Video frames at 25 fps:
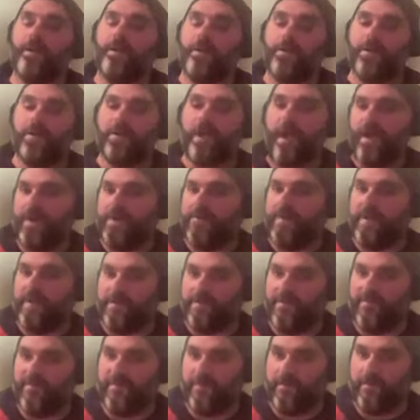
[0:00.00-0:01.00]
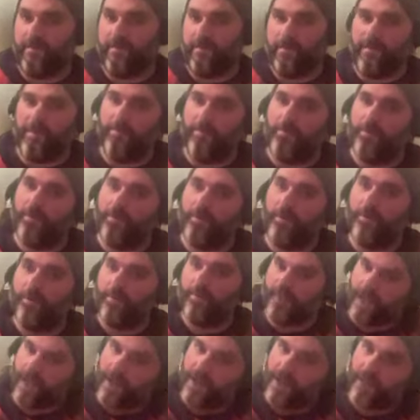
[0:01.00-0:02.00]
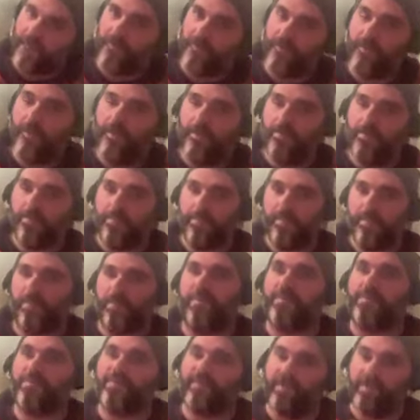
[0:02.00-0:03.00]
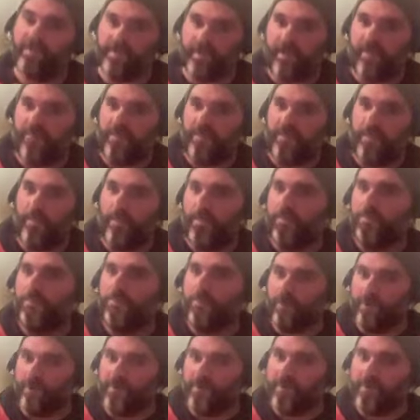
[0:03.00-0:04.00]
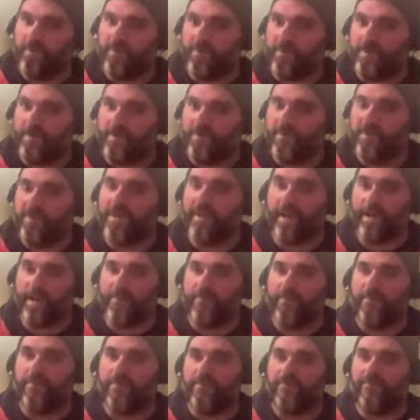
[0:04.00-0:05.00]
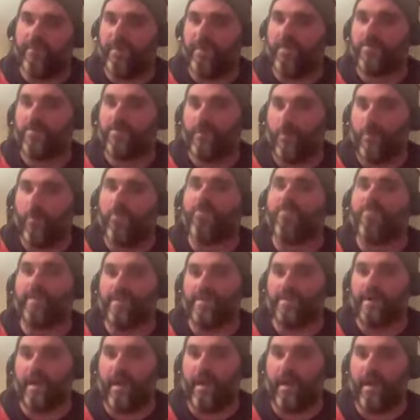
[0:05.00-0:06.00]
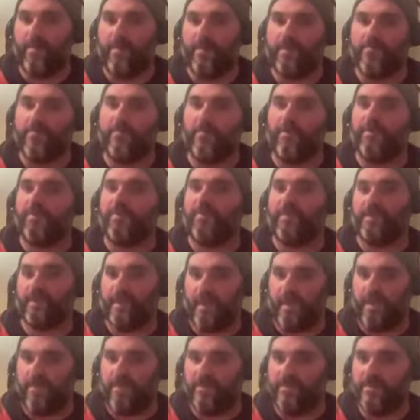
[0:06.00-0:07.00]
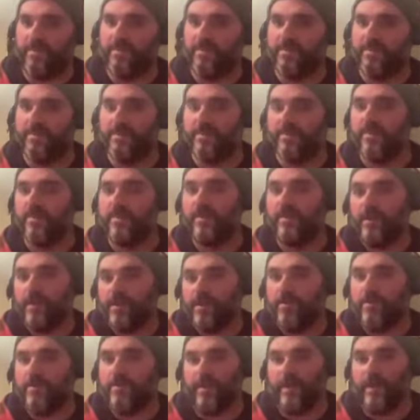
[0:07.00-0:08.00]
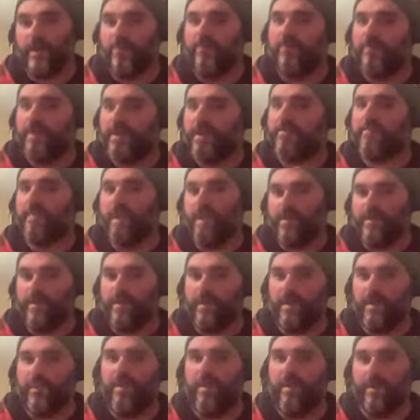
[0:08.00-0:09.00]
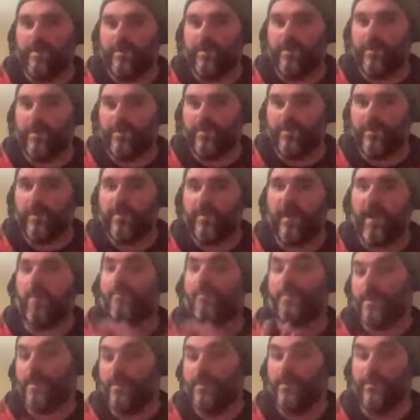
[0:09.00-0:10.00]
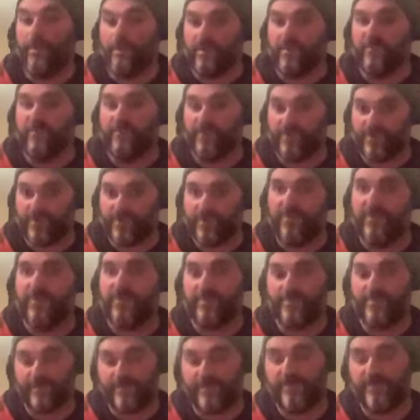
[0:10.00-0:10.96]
just kind of made me feel a bit more complete, because these are the stuff that were important to me. So being able to invest all of my time into both of these elements, you know, it really made me a better person, a happier person for sure.